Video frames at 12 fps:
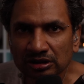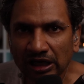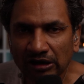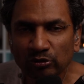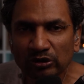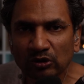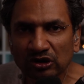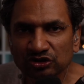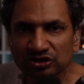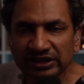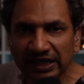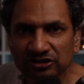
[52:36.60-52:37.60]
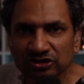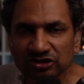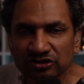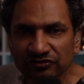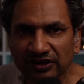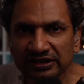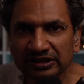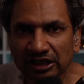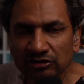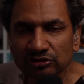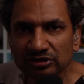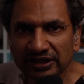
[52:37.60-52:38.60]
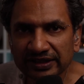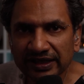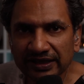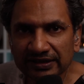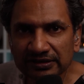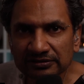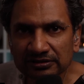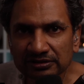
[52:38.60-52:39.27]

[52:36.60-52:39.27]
and we want to get to find out who they are,